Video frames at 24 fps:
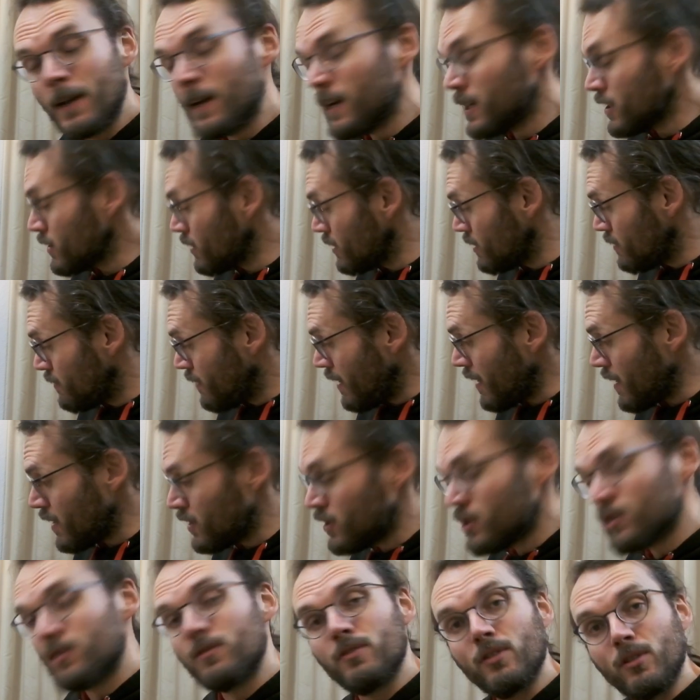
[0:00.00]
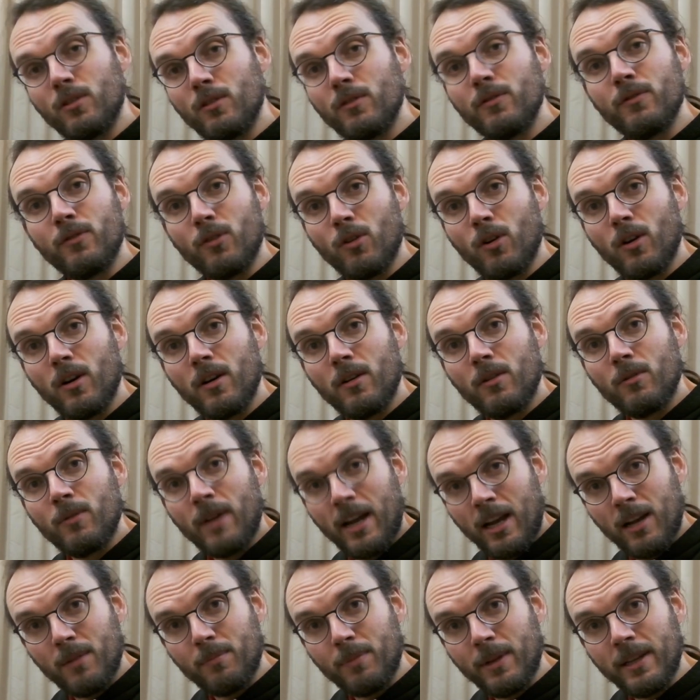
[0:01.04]
So it's very useful for
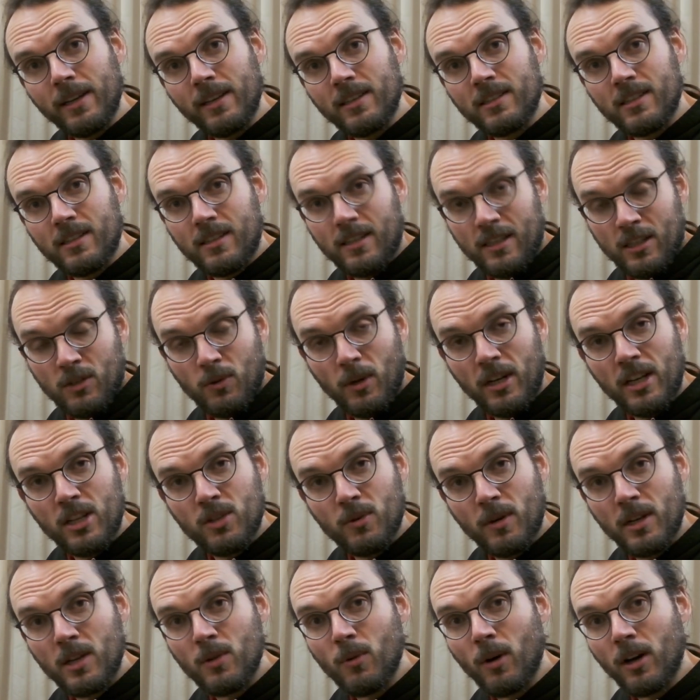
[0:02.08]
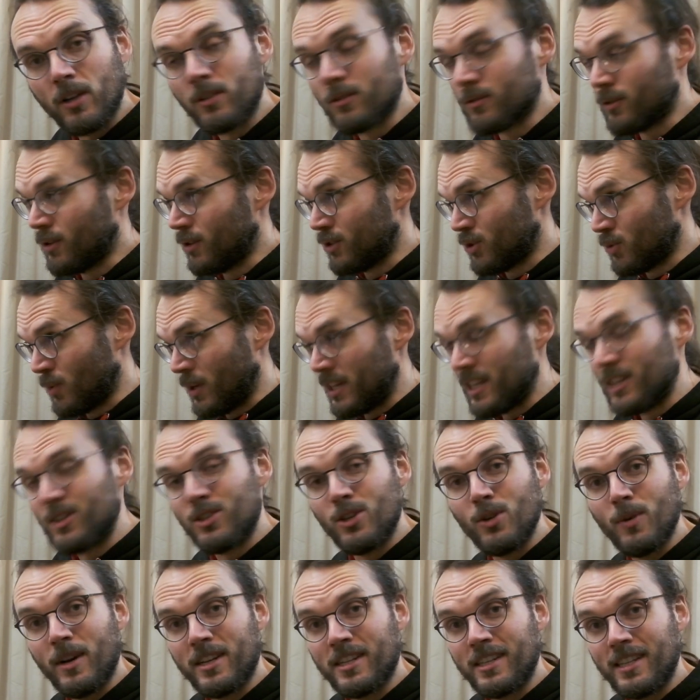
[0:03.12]
record players in 2021, or
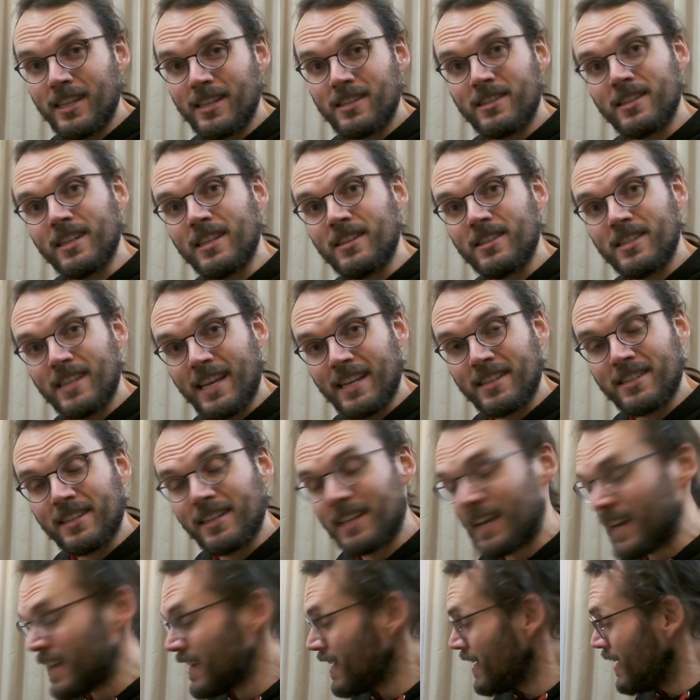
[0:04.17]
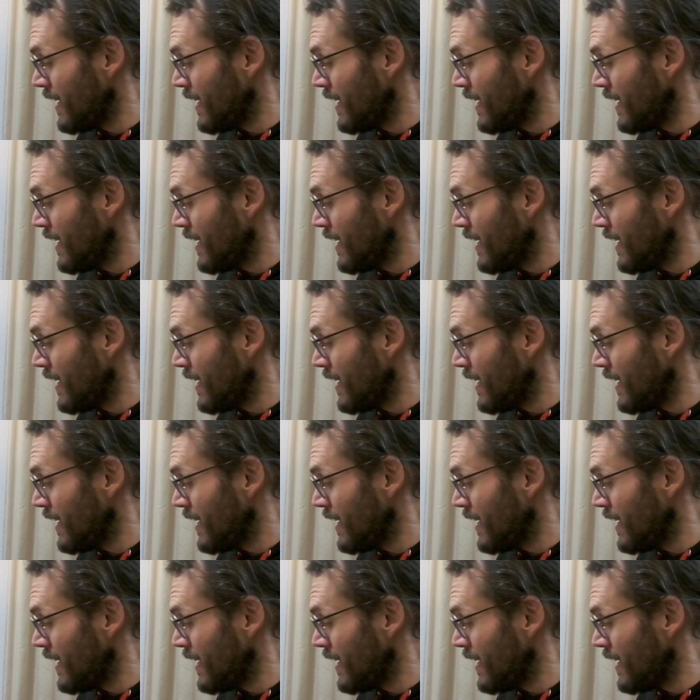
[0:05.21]
22 as it is since yesterday,